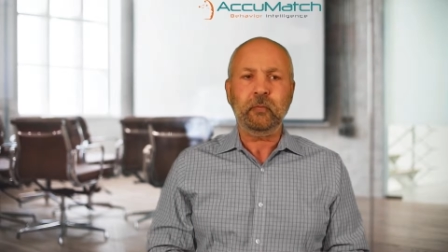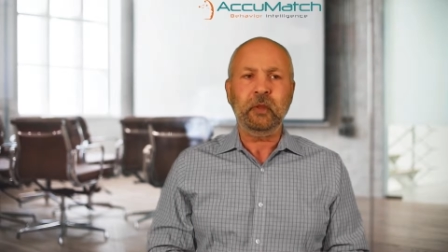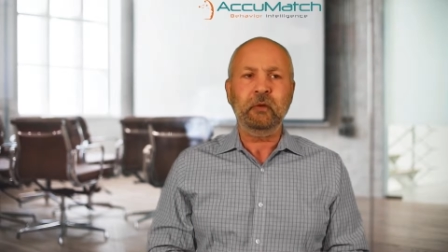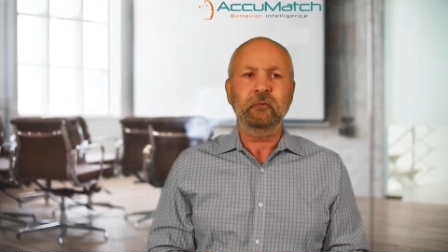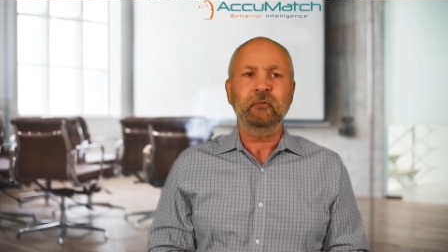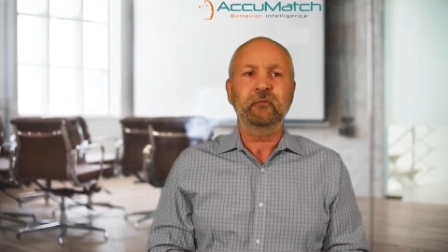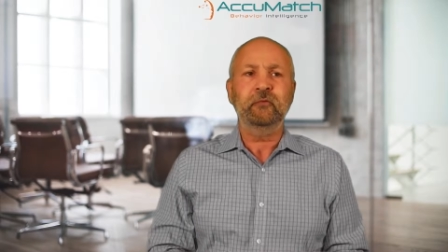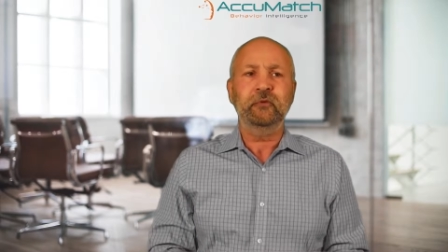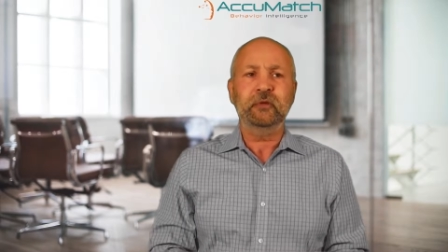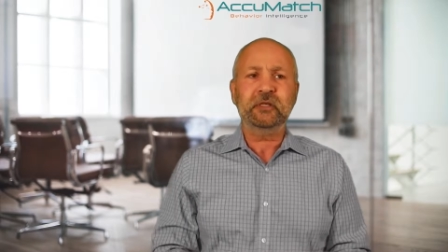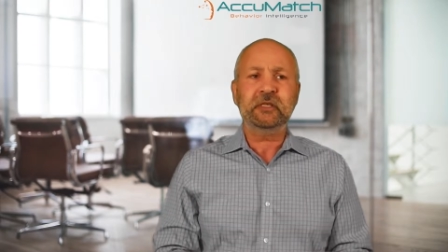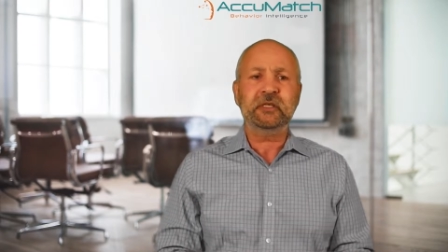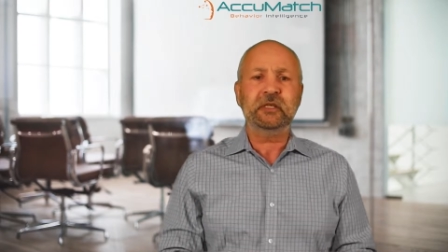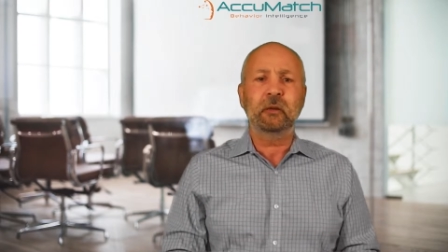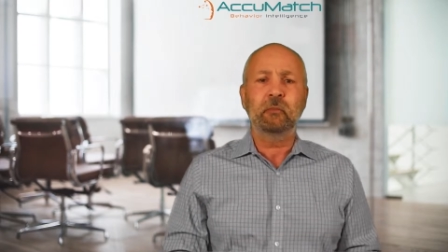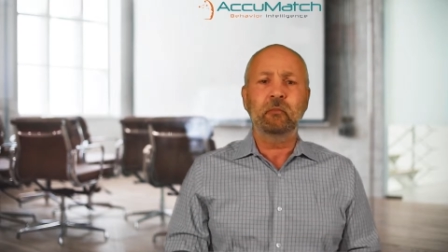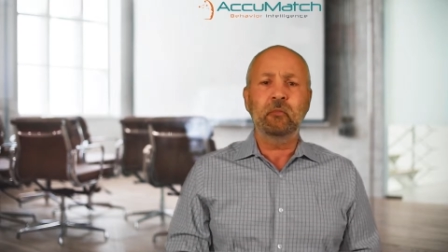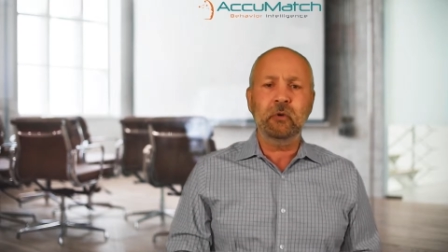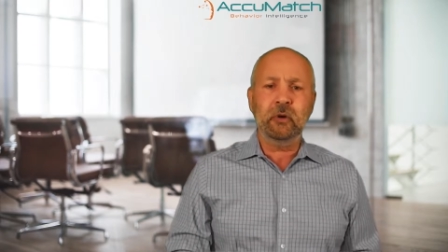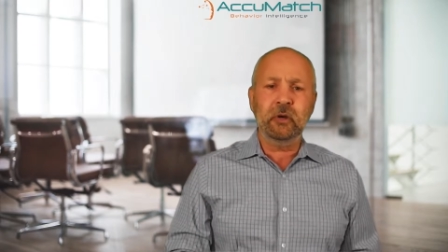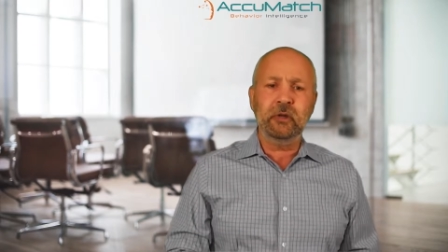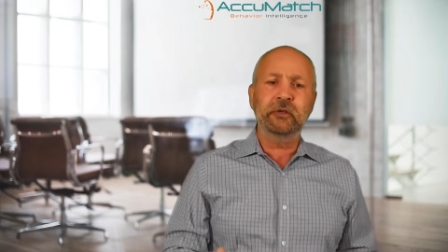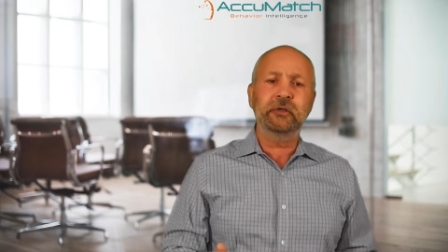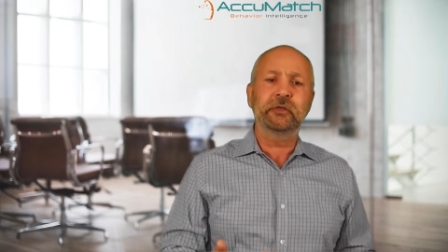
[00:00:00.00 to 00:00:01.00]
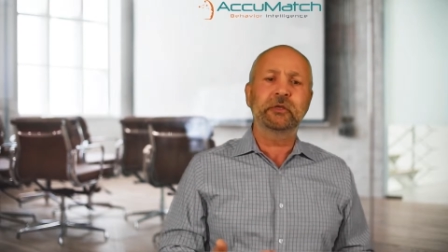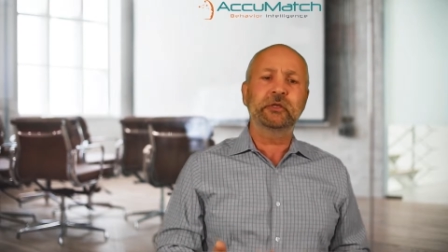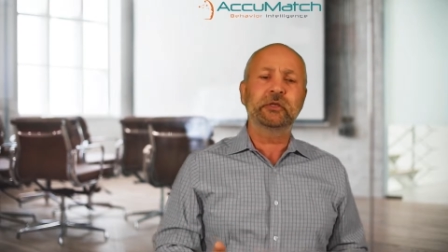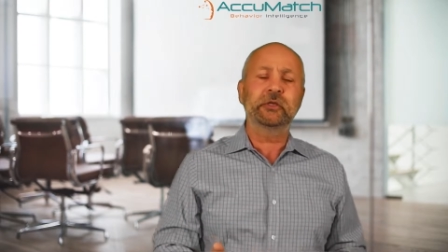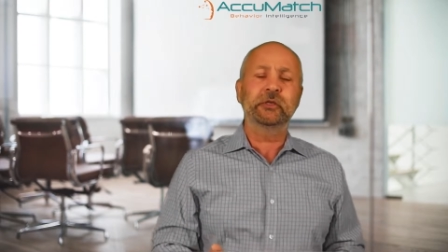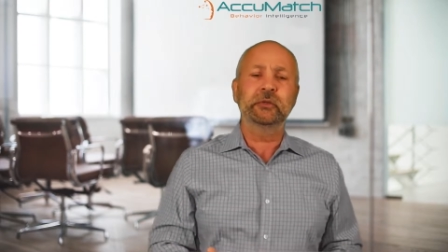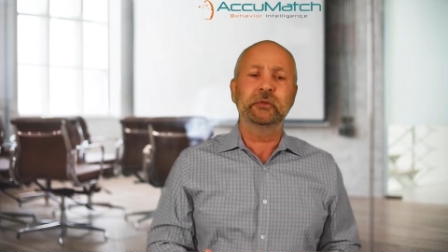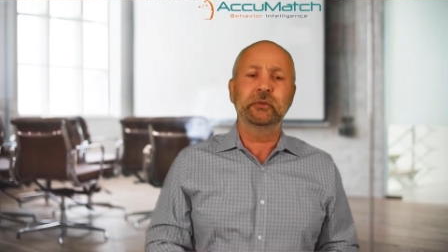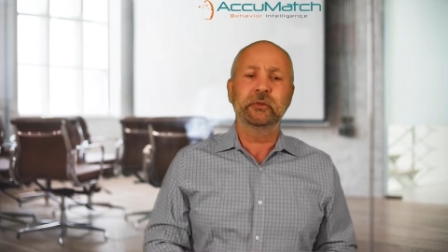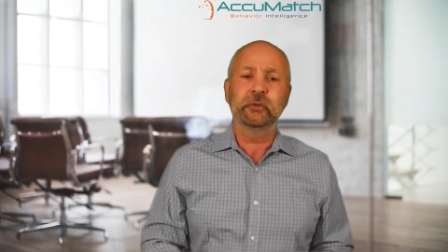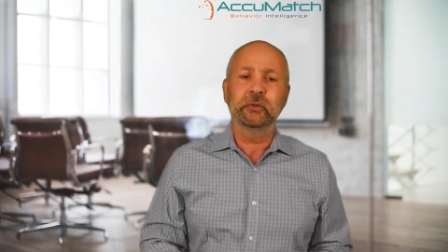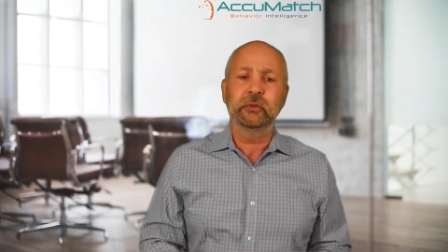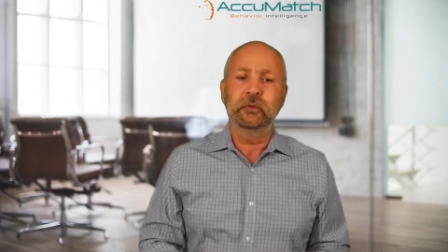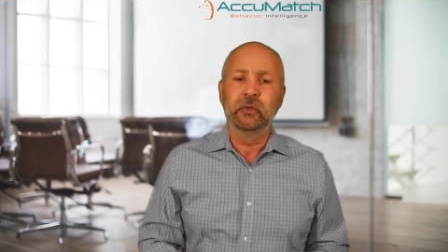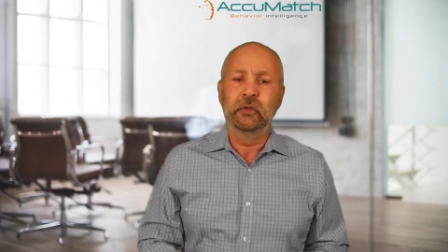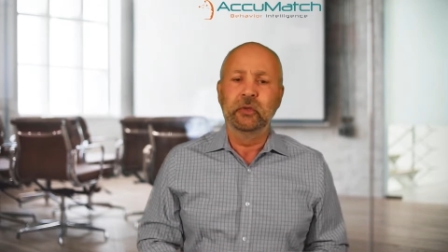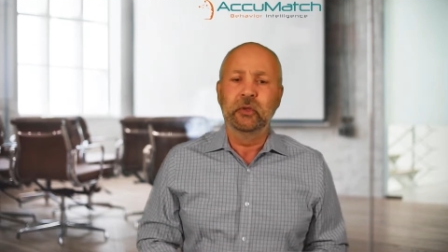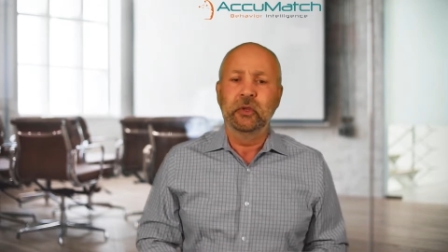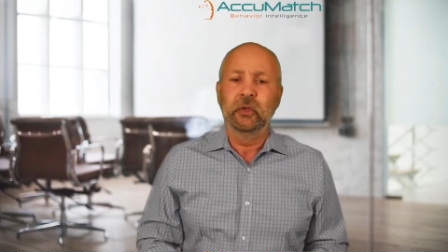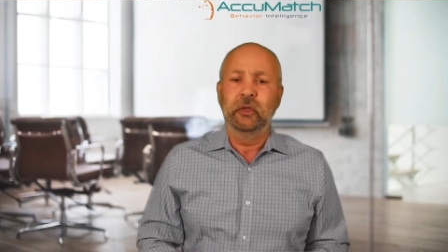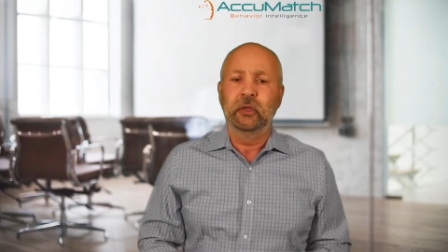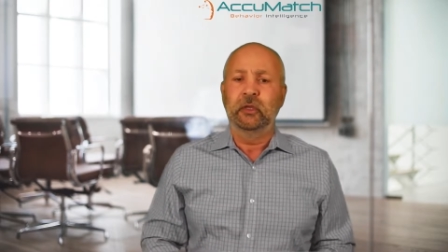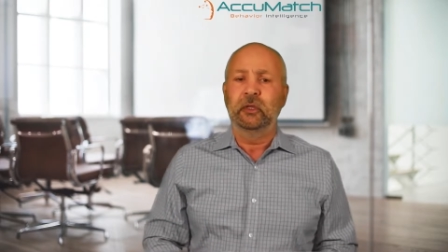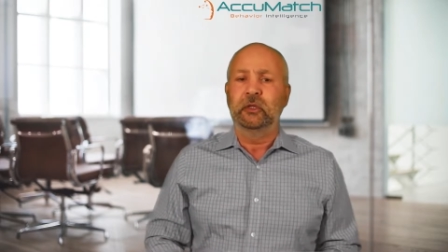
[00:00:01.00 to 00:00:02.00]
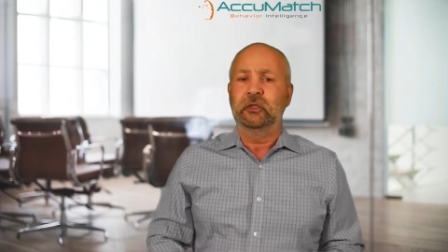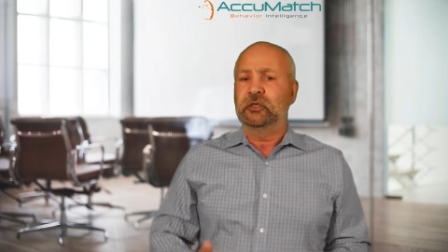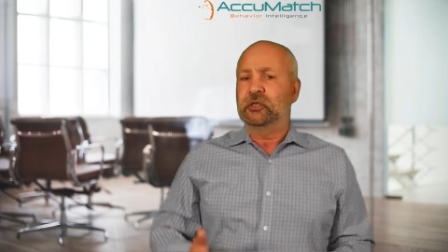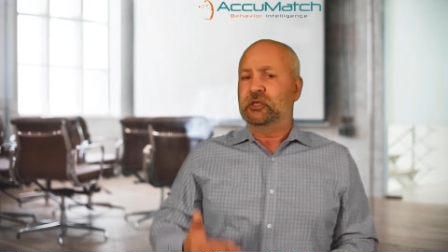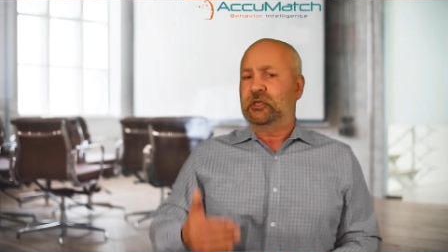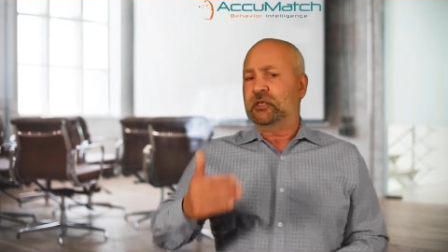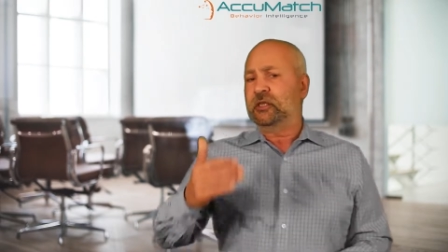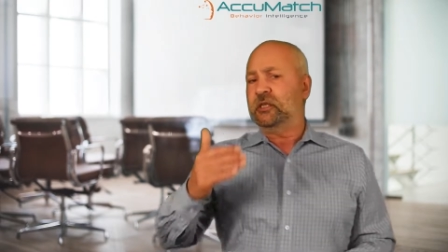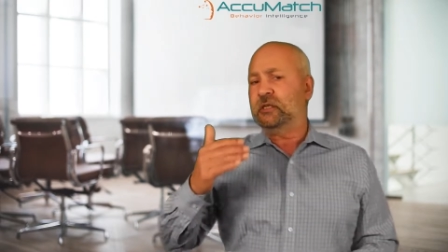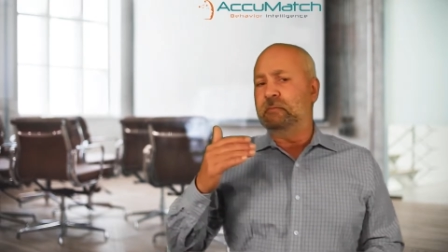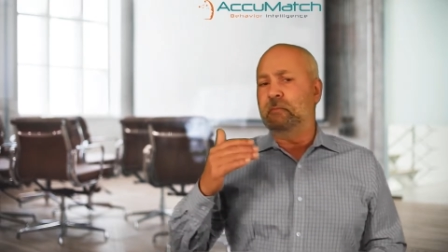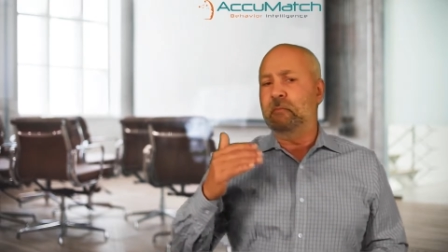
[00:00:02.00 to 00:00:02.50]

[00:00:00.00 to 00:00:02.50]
For someone to just